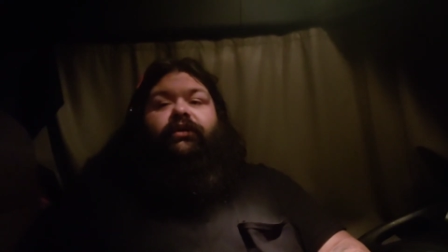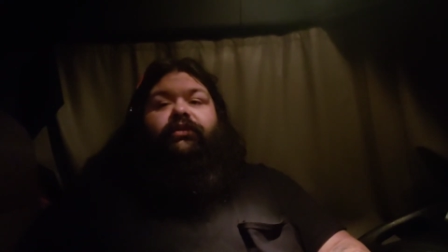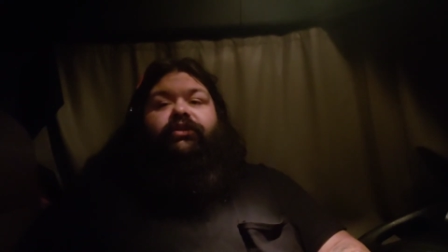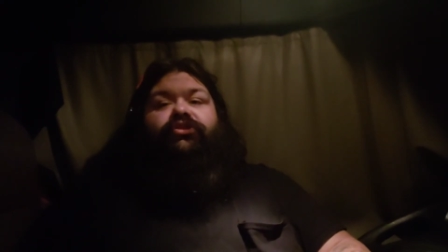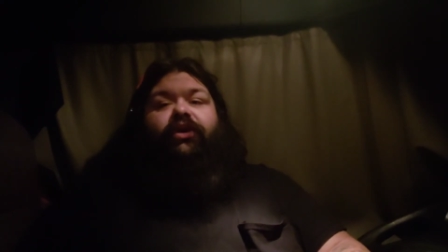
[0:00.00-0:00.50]

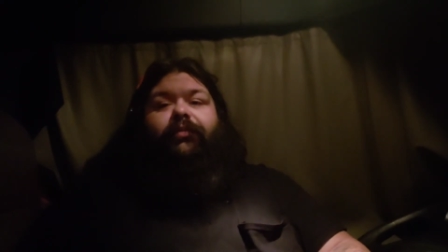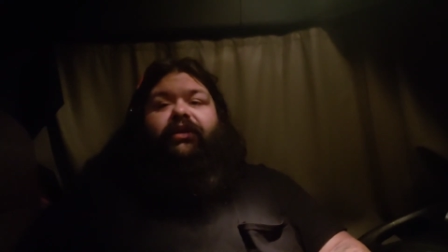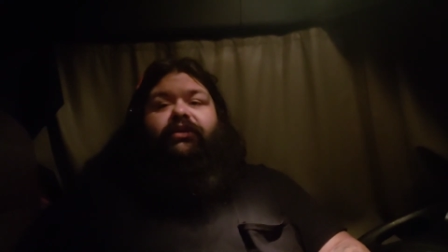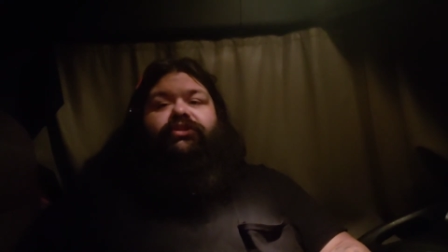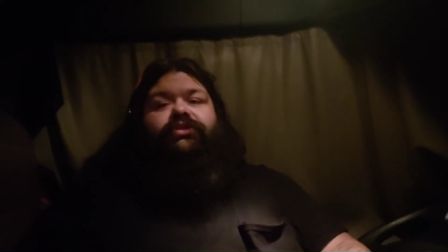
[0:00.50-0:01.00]
The
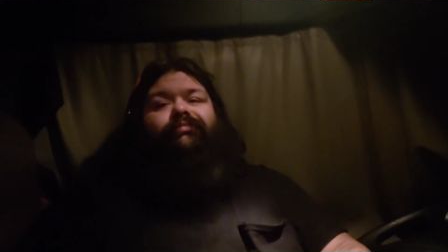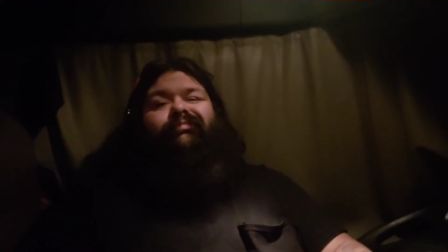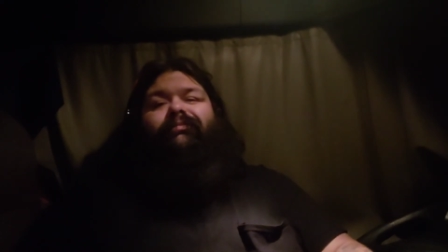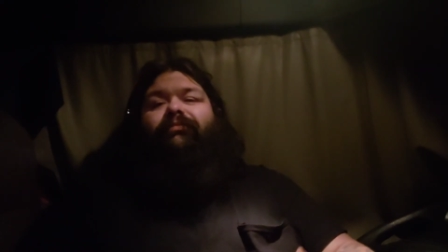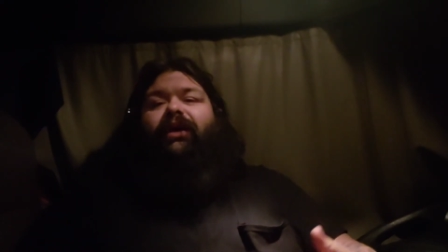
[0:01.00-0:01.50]
trimmings,
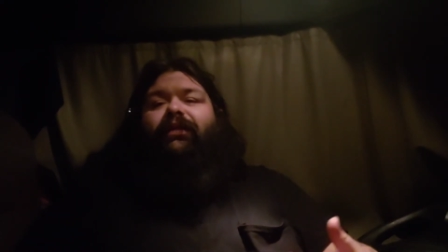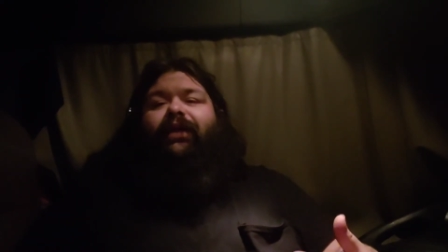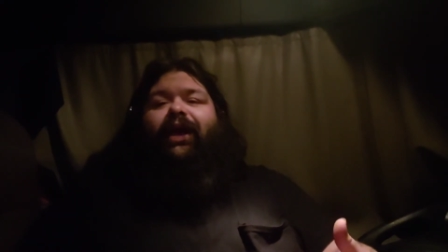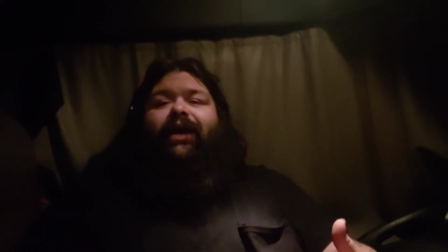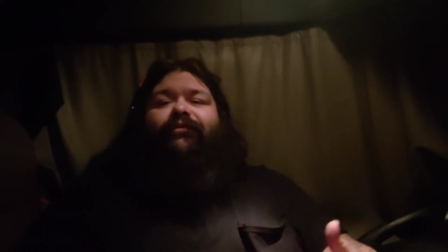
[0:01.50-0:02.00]

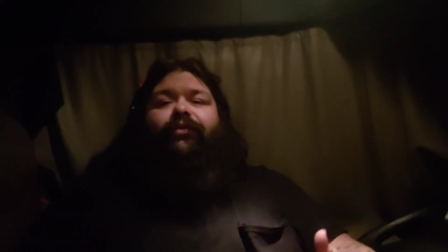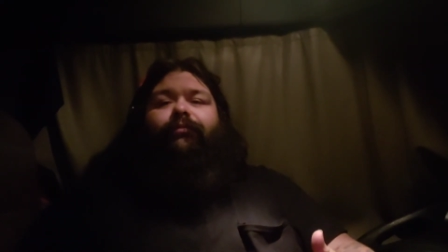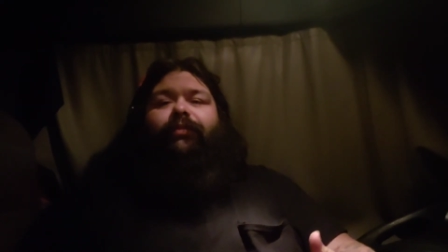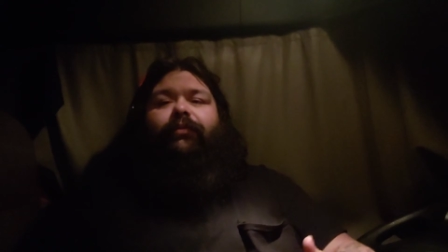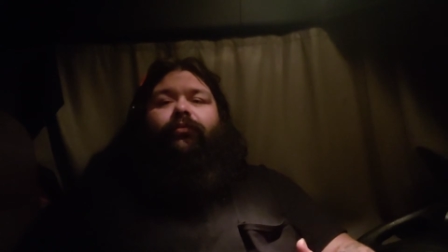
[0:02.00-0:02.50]
they have a
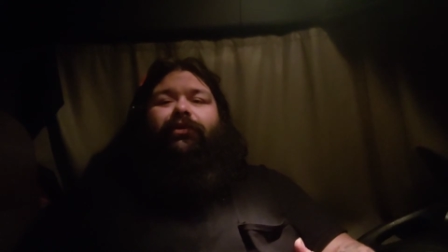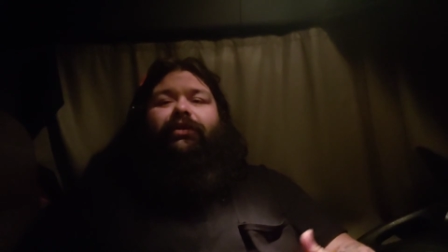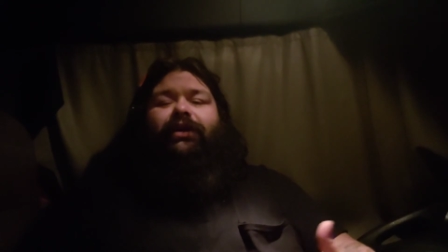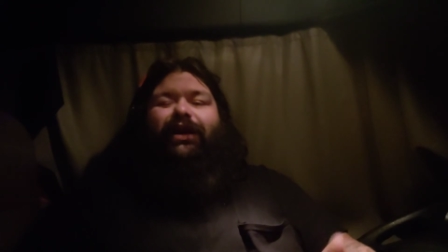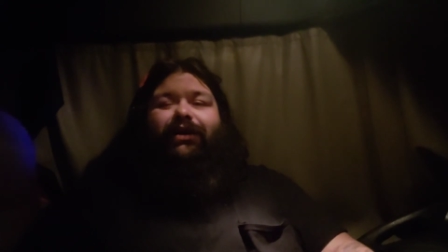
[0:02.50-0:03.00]
bit more
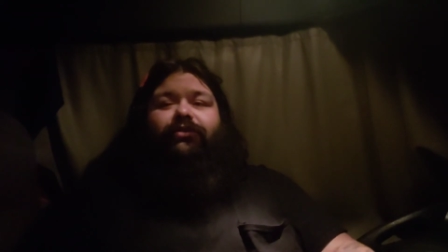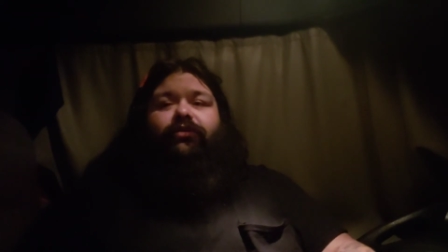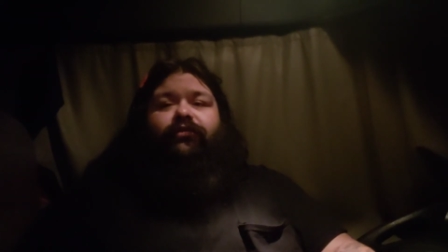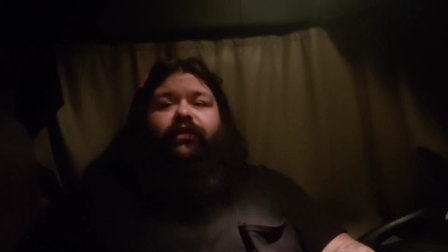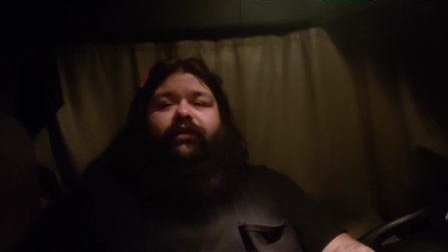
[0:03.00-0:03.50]

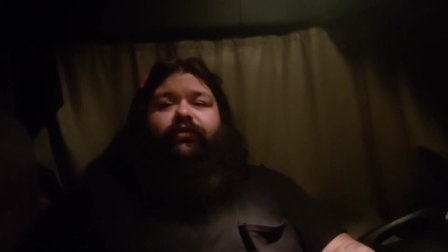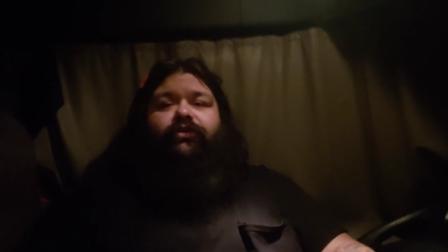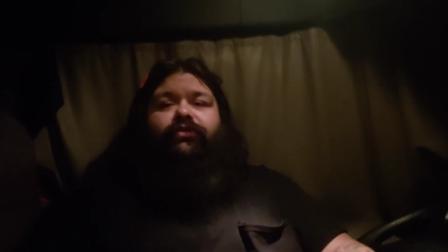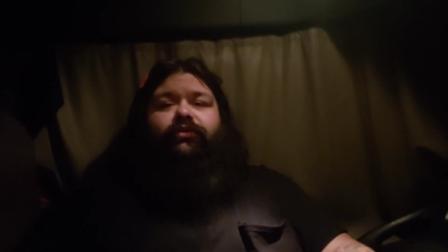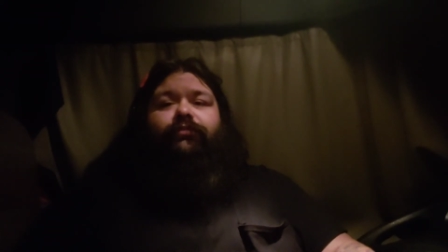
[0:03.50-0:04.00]
natural flavor
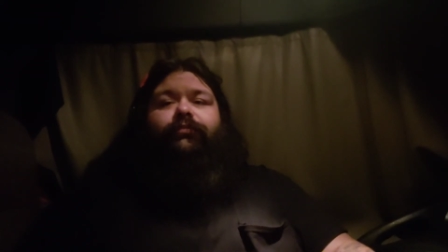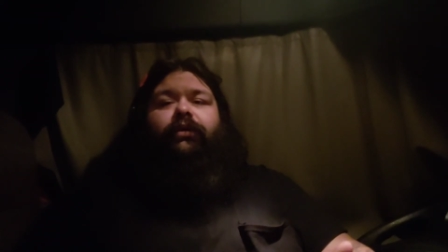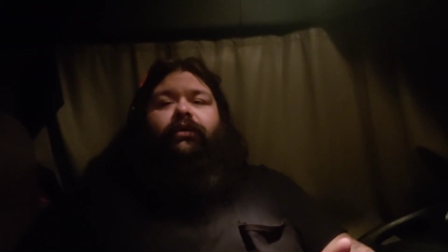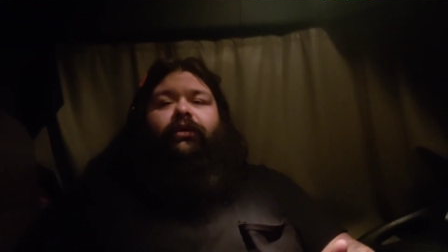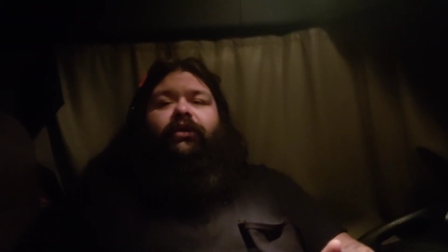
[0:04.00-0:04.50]
to them,
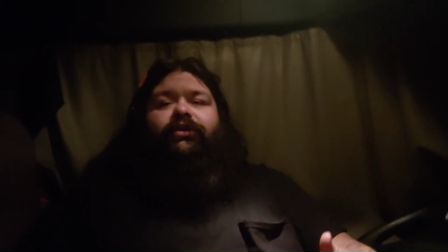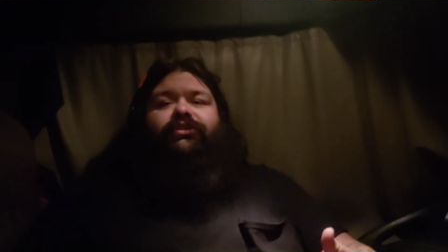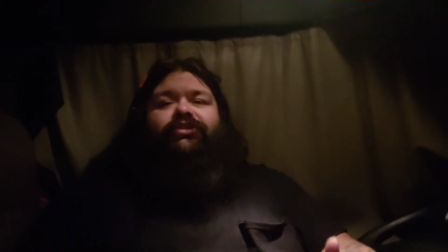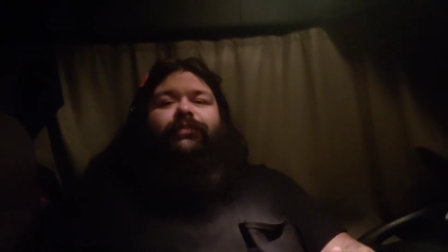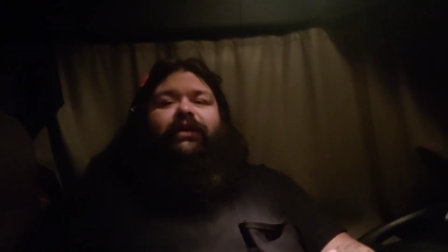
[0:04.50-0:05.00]

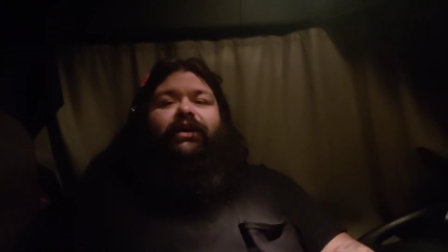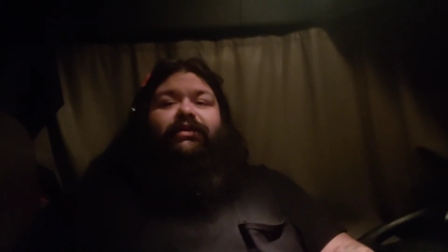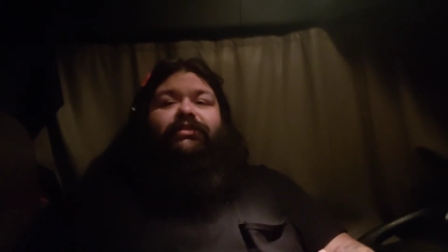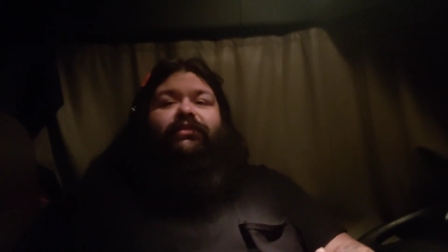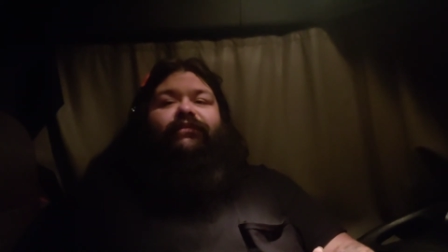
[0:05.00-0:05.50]
just
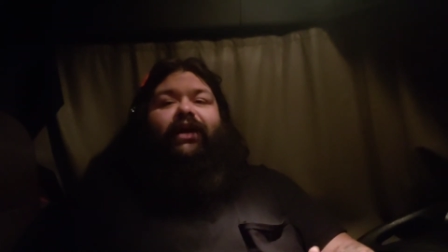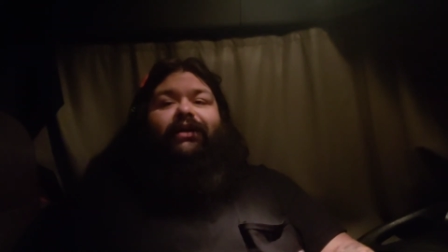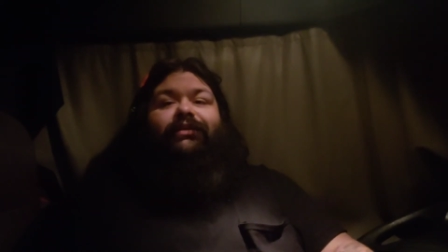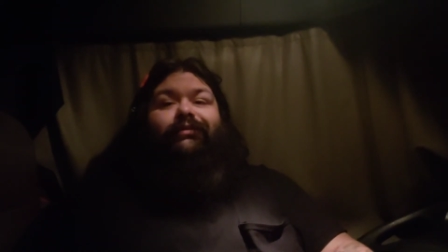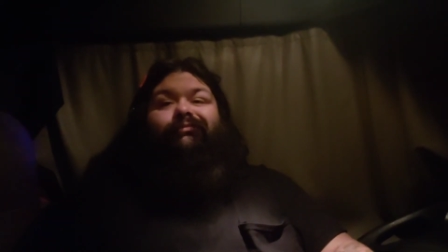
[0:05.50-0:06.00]
because of the
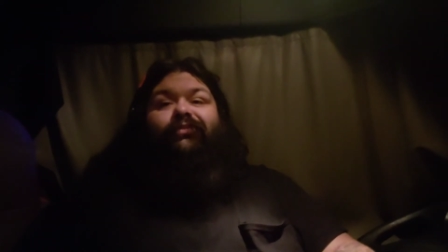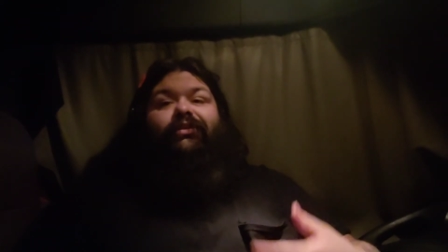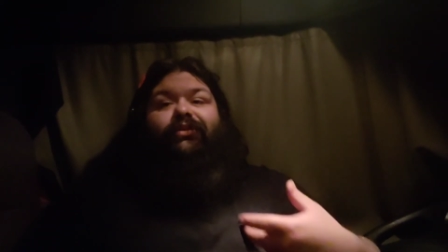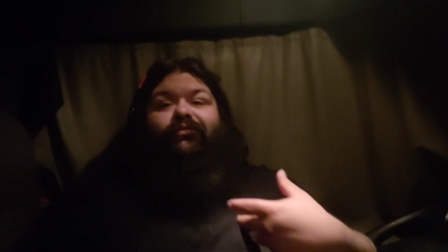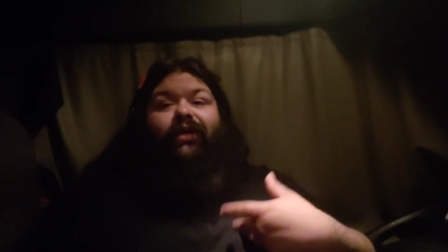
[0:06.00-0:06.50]
fact that,
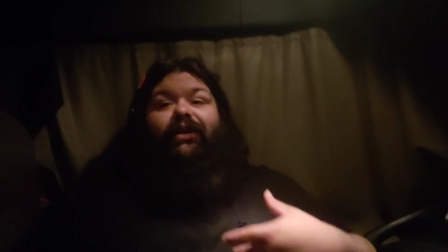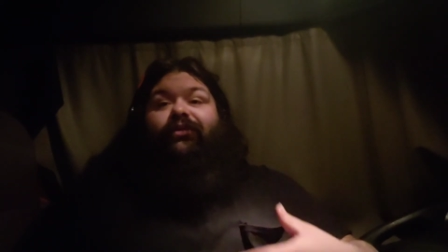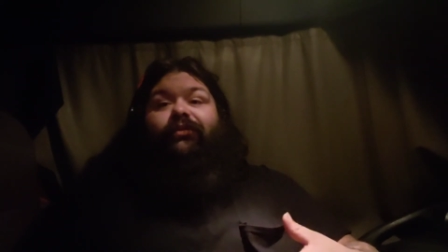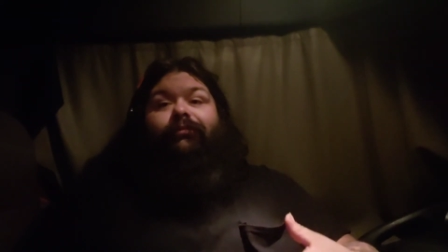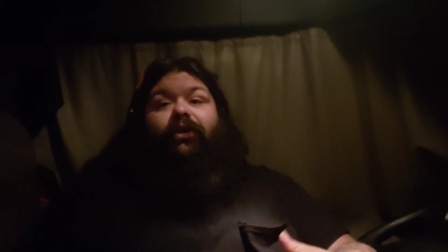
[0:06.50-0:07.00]
well, they're right
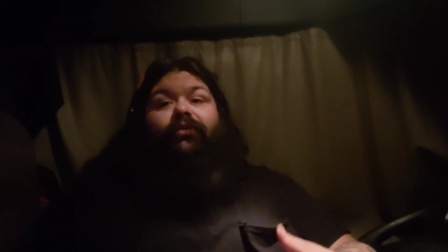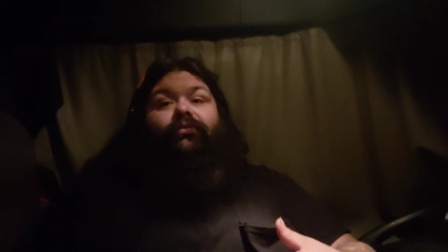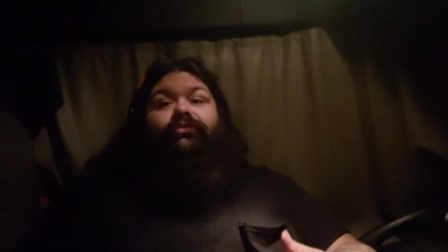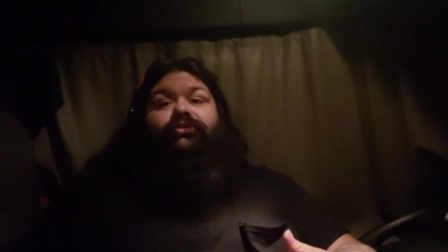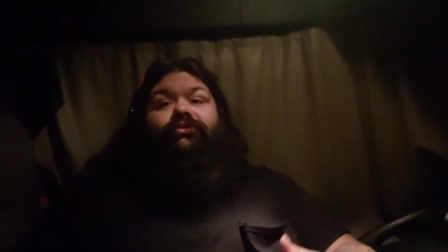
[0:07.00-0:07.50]
on the
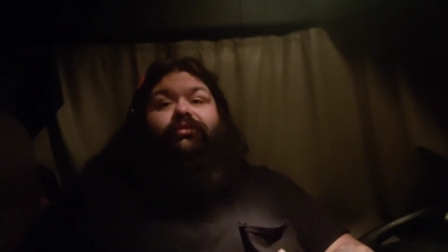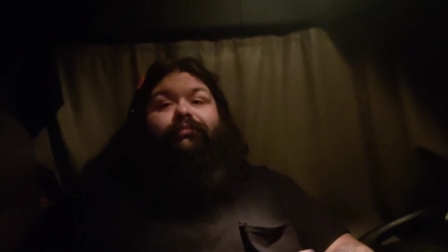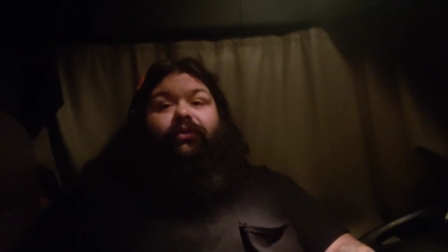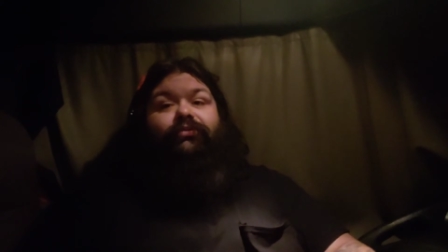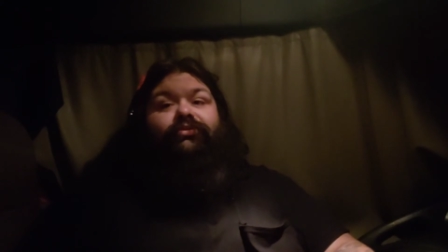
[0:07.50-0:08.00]
bones. The
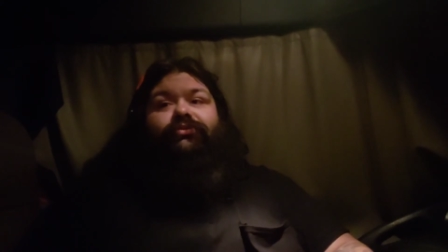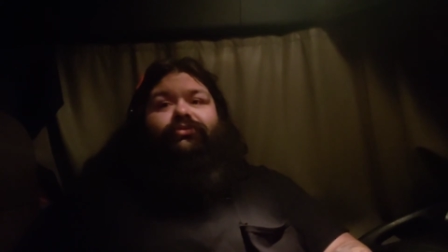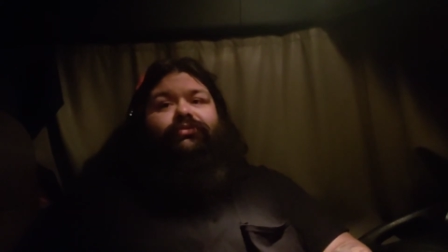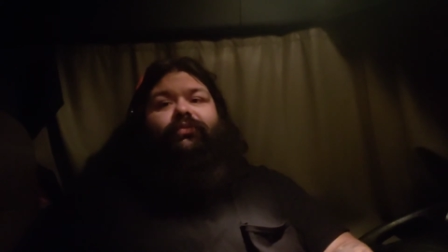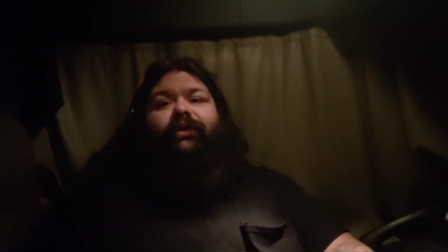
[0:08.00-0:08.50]
bones
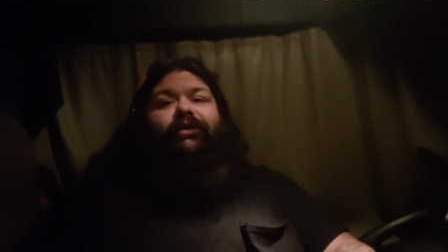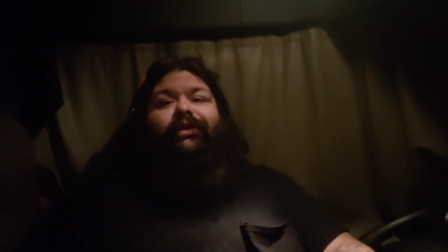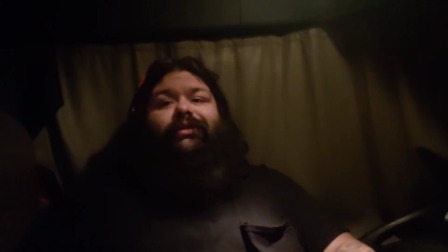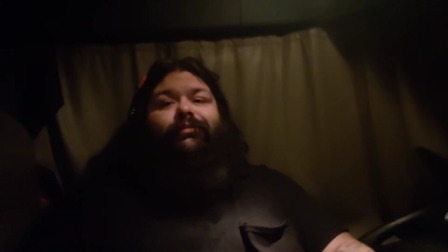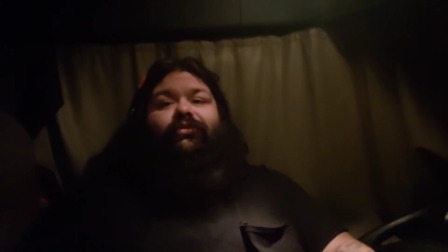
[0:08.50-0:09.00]
is where you
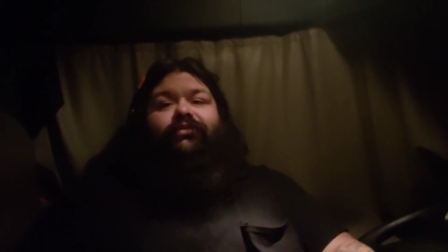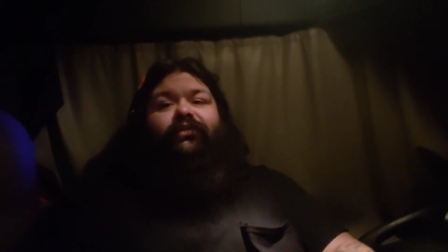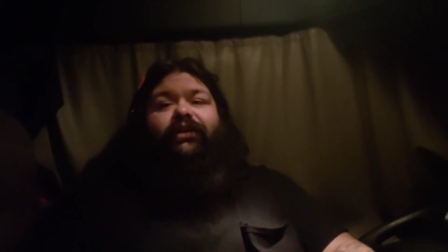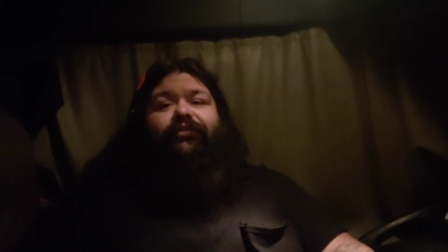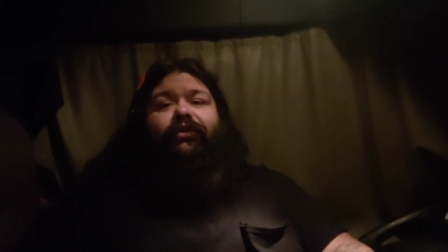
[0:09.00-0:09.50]
get the most
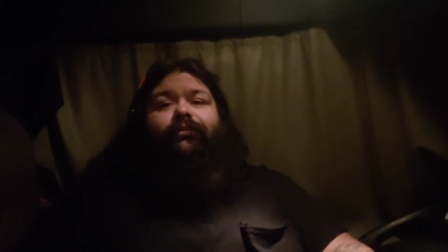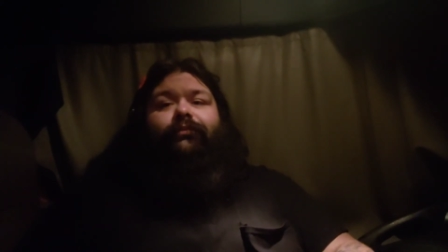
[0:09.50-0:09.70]
flavor.